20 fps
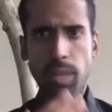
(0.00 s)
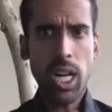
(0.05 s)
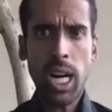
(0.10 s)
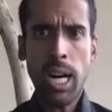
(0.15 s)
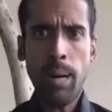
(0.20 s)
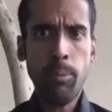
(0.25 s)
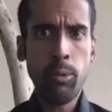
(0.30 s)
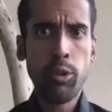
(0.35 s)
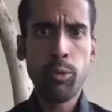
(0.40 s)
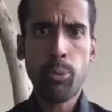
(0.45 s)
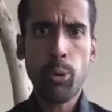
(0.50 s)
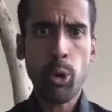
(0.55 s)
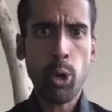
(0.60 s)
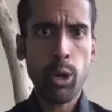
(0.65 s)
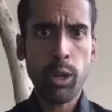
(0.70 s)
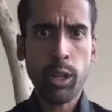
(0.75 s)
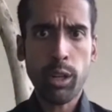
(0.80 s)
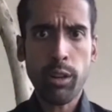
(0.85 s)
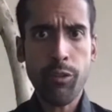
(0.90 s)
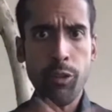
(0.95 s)
I'll move to Puerto
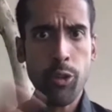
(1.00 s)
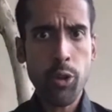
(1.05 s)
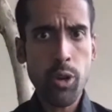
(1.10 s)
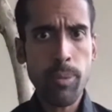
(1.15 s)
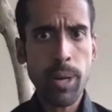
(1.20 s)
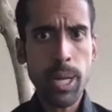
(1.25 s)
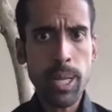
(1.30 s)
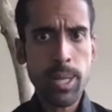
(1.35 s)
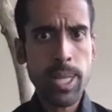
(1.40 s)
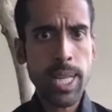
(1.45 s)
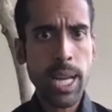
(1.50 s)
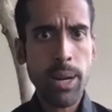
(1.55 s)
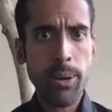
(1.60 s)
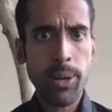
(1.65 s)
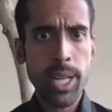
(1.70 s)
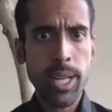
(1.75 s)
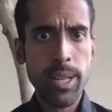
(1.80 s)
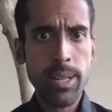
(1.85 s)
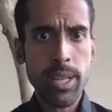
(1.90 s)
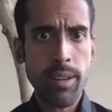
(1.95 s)
Rico for 3 months, see how it is.